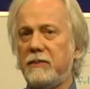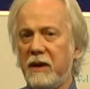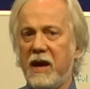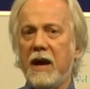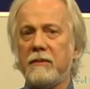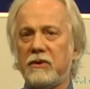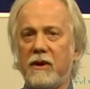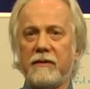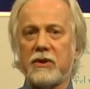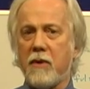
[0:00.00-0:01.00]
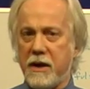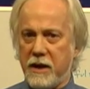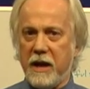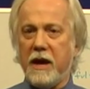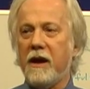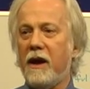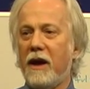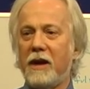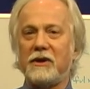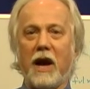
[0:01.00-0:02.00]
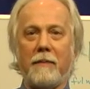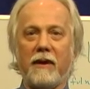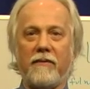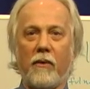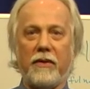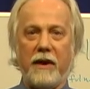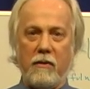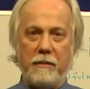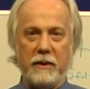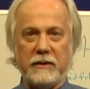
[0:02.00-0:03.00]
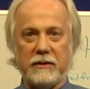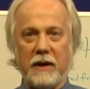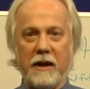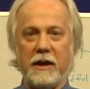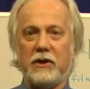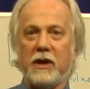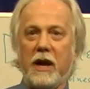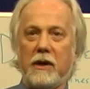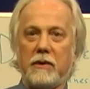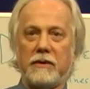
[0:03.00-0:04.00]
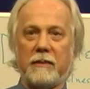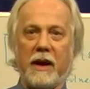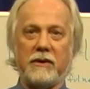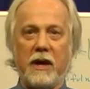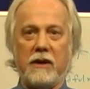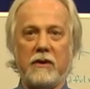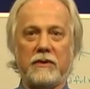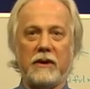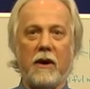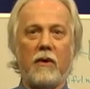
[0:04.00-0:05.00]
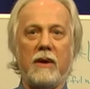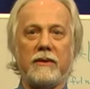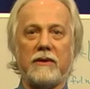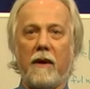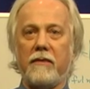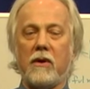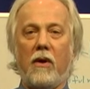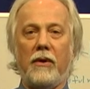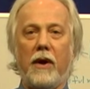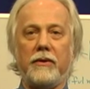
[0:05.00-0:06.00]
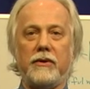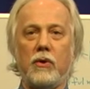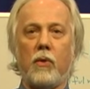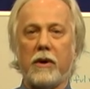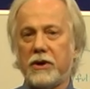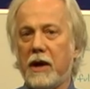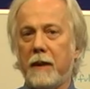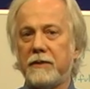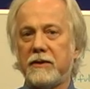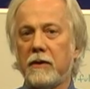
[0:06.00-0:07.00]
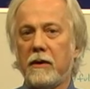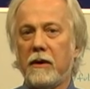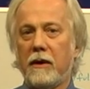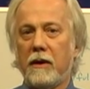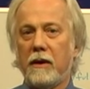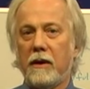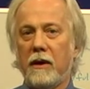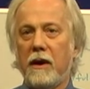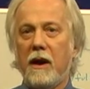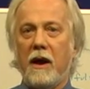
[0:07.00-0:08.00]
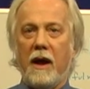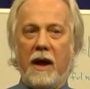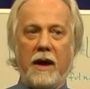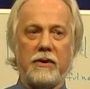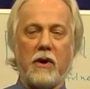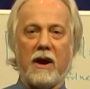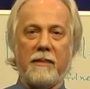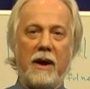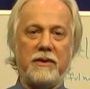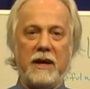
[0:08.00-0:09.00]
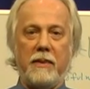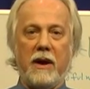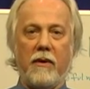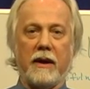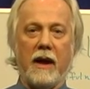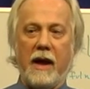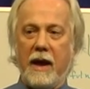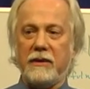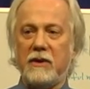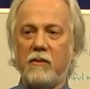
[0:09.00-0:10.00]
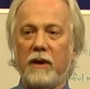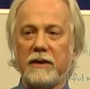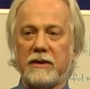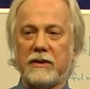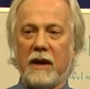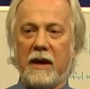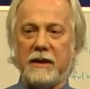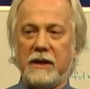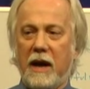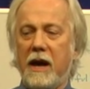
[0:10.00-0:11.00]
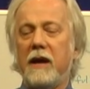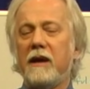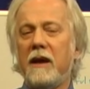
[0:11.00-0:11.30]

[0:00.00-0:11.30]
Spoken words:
became sort of a trendy topic for therapists and educators about 10 years ago, he was often called on to do workshops and talk about deep hearing. I asked him once, Ty,